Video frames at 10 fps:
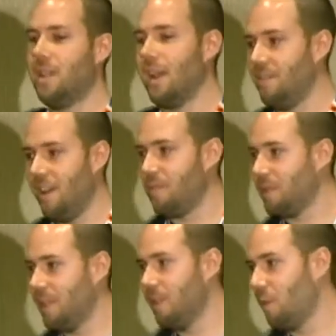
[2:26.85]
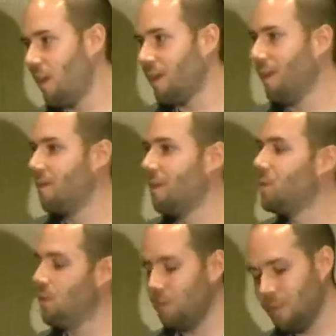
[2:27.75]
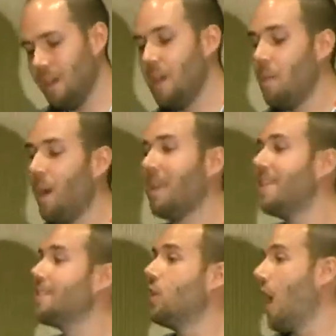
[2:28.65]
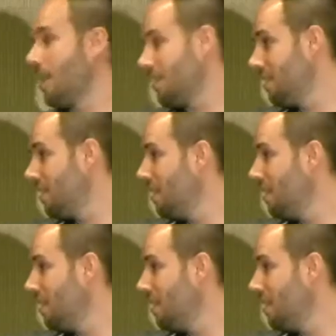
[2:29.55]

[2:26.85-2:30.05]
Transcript: 95% of them are running mainframes. Who knows? But it's a lot.